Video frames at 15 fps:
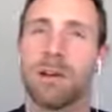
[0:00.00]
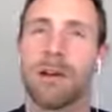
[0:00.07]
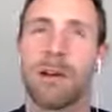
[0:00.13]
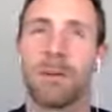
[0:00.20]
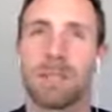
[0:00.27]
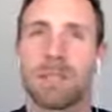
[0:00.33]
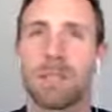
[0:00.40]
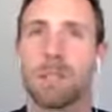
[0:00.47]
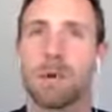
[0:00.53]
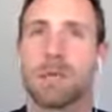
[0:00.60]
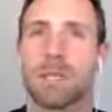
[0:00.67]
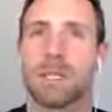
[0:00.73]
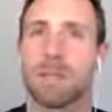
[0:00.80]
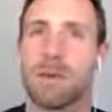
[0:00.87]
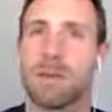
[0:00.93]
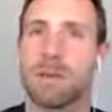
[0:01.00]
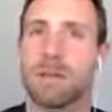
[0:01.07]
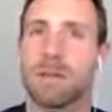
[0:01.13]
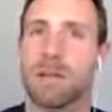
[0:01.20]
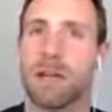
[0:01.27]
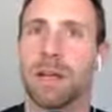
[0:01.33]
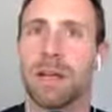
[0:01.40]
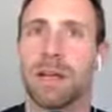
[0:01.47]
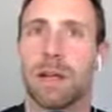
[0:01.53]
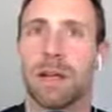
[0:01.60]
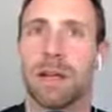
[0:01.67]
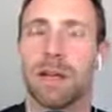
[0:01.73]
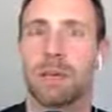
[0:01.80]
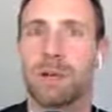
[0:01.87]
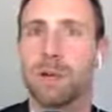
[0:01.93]
out was the most expensive thing of
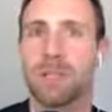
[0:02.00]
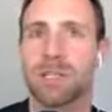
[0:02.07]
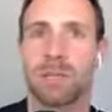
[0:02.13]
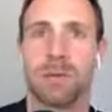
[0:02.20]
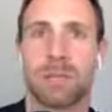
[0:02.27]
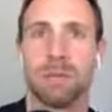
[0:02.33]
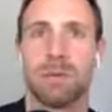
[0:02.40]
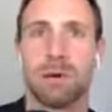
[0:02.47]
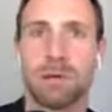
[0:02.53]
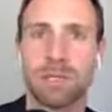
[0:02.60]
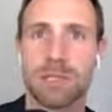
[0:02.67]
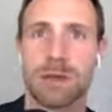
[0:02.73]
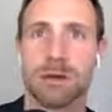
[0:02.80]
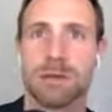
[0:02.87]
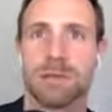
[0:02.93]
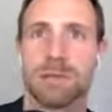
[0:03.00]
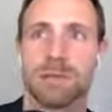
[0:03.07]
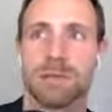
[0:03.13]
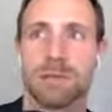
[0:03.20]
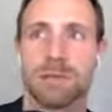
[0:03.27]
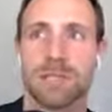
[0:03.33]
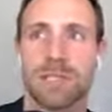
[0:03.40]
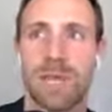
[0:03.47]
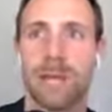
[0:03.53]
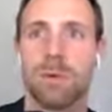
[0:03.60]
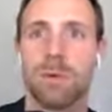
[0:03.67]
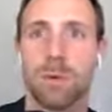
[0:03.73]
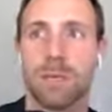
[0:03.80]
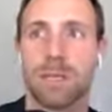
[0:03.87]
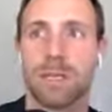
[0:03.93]
that? It really just was the postcards for the first 8
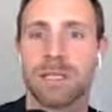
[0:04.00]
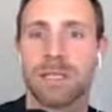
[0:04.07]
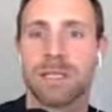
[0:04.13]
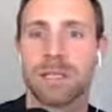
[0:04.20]
weeks.